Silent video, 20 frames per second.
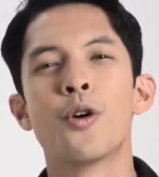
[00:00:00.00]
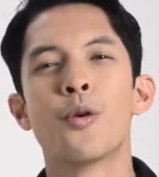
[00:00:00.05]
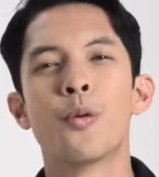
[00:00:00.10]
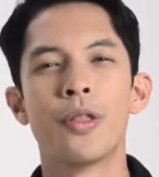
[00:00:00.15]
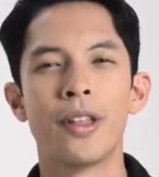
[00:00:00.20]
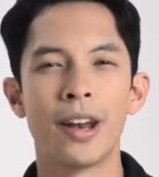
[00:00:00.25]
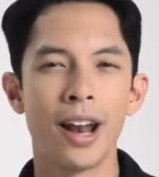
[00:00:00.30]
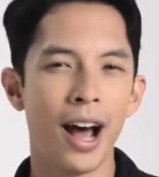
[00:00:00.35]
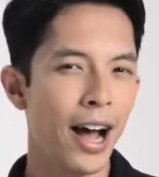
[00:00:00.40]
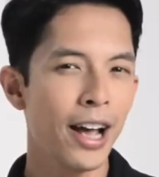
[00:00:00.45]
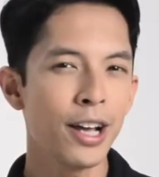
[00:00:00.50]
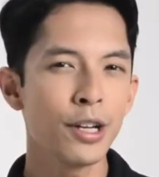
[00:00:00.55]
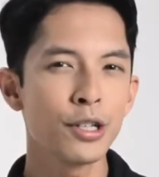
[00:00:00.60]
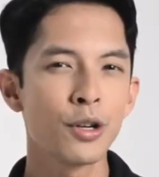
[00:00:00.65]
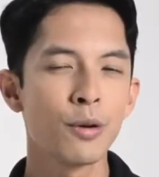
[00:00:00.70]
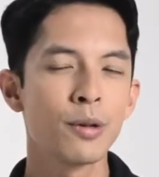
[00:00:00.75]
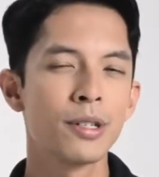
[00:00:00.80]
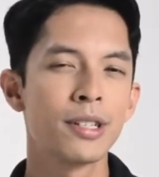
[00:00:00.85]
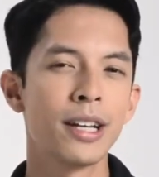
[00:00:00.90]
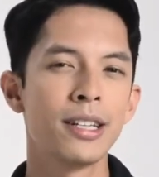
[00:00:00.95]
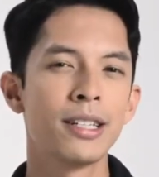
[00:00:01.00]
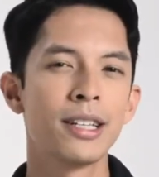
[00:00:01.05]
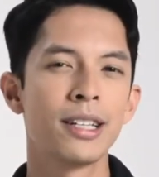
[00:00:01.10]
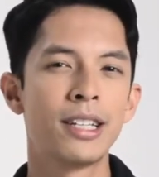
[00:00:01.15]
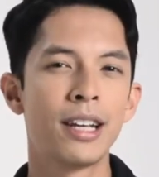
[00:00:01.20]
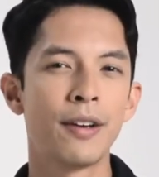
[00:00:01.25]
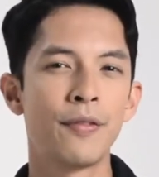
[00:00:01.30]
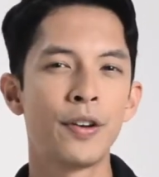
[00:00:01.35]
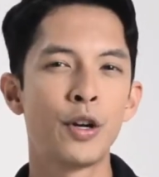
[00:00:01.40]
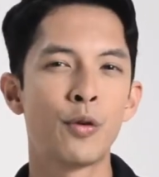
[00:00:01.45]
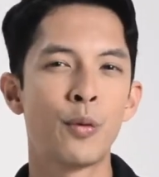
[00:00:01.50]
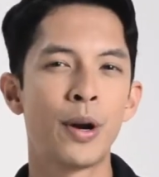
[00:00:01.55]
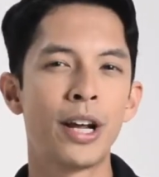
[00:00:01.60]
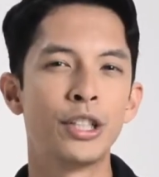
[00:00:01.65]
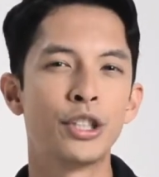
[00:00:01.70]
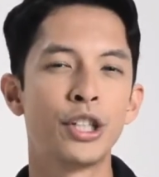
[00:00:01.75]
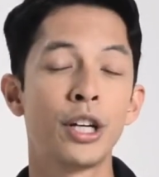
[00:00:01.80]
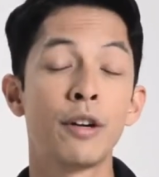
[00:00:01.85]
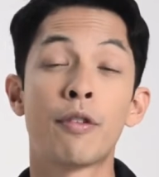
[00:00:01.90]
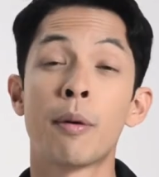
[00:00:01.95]
With an ISO sensitivity
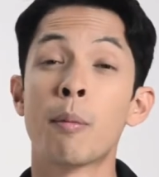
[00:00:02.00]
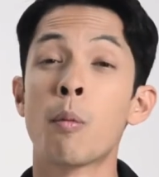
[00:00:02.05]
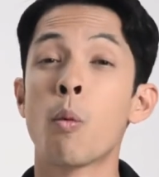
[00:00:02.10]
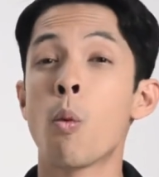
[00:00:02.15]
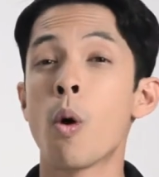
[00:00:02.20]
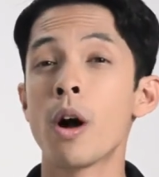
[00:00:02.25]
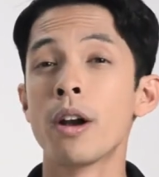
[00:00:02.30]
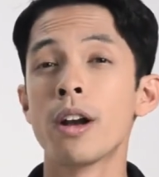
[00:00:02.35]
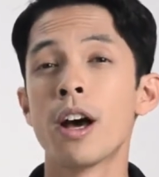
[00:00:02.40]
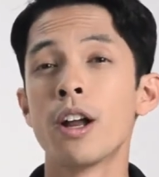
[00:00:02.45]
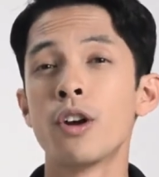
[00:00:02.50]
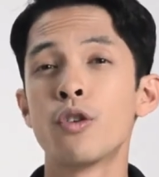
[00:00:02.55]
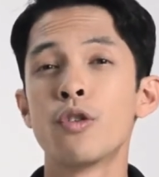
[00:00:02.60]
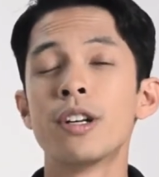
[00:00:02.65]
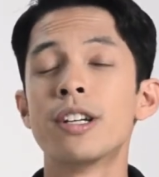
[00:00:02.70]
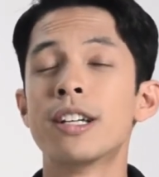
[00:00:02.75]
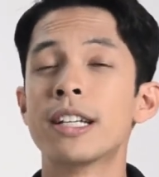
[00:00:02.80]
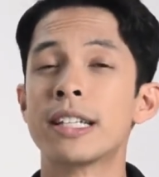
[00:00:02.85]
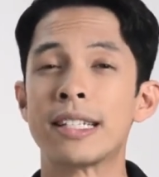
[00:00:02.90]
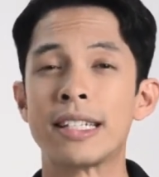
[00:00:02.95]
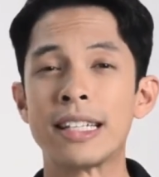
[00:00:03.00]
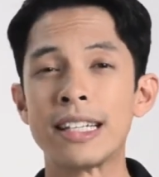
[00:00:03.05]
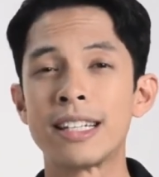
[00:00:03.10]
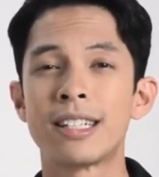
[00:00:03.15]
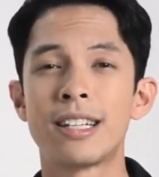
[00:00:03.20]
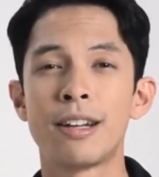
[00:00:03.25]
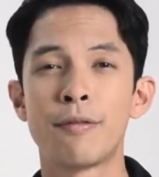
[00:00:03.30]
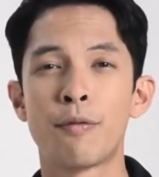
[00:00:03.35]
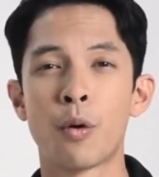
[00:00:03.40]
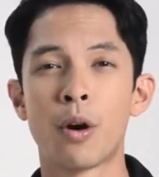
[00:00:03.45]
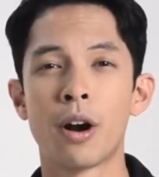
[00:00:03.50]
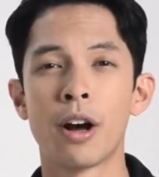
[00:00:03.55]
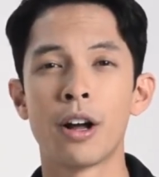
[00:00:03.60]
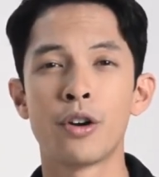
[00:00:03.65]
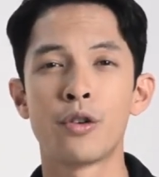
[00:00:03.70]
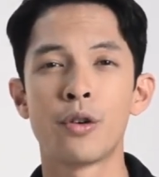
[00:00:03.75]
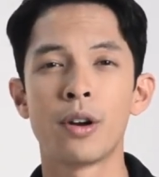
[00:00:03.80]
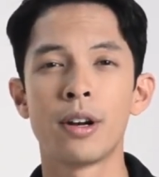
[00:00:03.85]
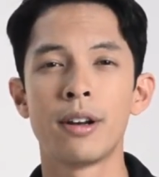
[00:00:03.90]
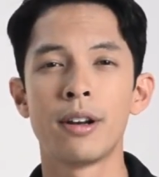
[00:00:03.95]
ranging from 100 to
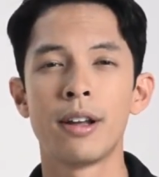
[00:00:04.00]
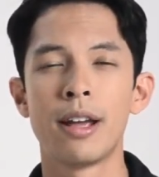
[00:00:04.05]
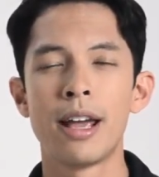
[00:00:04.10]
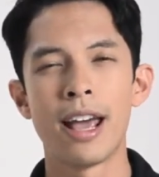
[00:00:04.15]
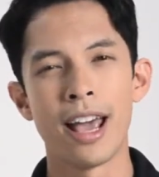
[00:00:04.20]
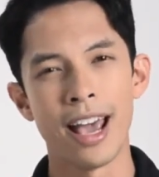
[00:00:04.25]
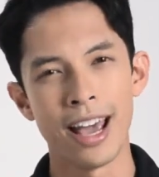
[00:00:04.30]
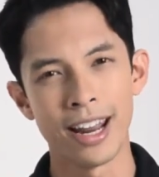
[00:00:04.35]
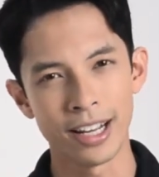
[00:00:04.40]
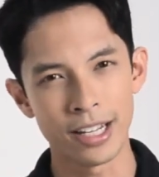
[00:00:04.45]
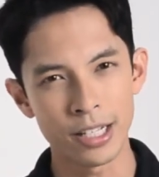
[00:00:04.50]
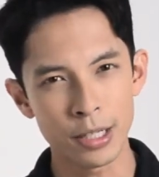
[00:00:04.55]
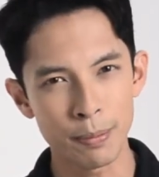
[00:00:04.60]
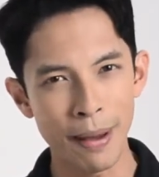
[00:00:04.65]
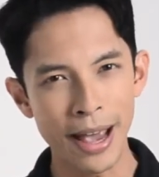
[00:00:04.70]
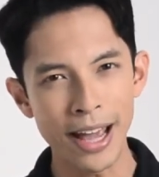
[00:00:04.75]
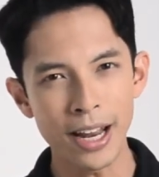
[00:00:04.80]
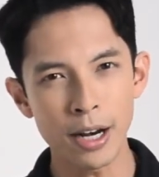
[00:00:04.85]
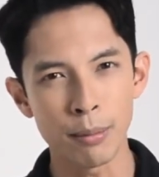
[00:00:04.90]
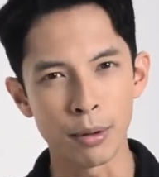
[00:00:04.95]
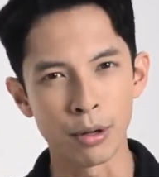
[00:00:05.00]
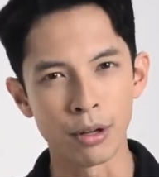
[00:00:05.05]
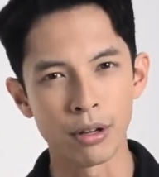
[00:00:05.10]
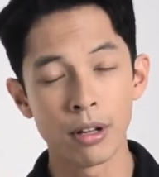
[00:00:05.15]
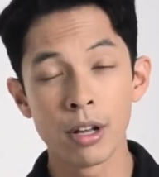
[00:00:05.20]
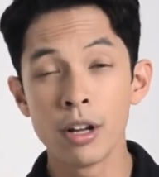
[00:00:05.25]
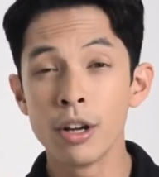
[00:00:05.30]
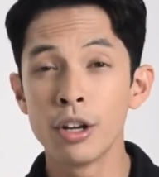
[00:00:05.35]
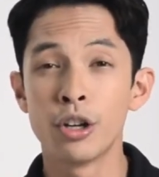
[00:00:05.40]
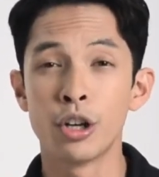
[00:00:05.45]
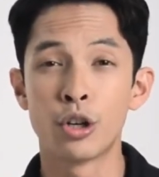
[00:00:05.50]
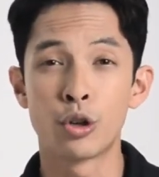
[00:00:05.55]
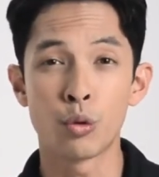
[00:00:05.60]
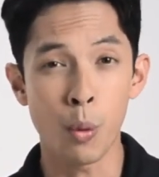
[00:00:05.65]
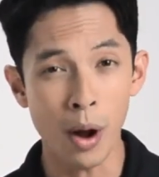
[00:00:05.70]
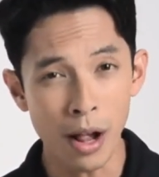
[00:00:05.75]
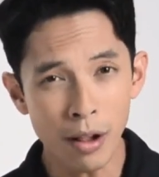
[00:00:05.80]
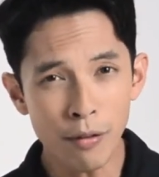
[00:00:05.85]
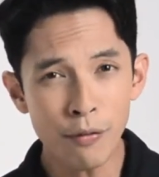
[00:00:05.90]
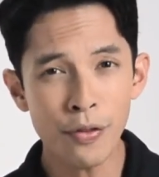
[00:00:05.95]
6400 and expandable to
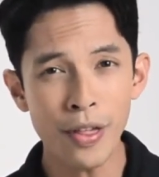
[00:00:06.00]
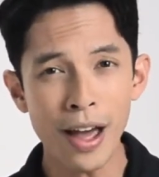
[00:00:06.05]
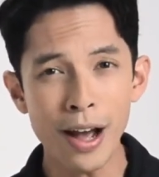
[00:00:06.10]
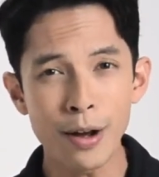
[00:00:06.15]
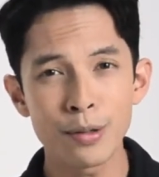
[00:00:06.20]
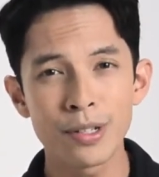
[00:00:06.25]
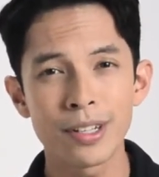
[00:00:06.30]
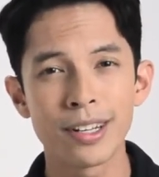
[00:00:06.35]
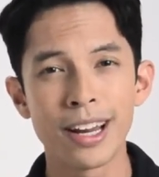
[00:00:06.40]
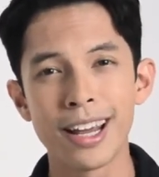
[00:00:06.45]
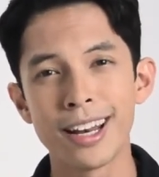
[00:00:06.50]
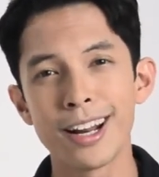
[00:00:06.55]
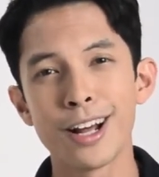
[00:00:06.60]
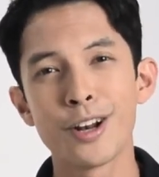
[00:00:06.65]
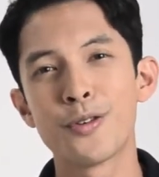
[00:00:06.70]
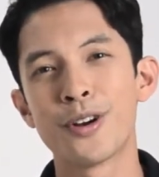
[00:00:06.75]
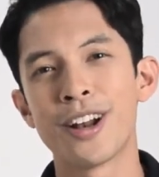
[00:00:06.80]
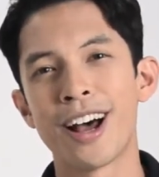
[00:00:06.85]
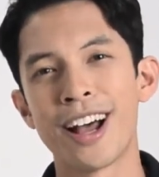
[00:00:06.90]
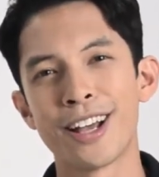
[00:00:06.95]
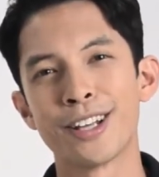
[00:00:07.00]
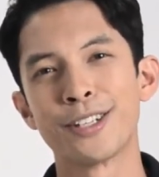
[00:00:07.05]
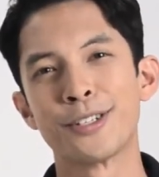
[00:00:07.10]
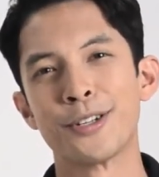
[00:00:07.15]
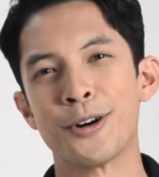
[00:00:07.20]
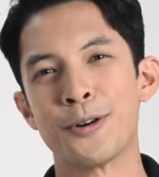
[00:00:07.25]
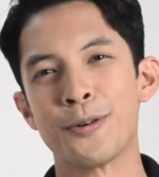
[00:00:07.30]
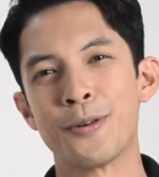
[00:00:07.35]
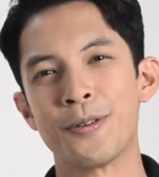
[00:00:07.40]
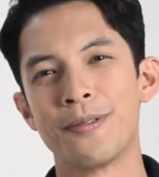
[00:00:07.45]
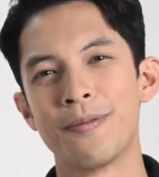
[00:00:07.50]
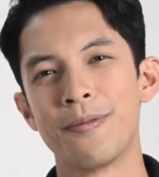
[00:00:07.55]
12,800 ISO,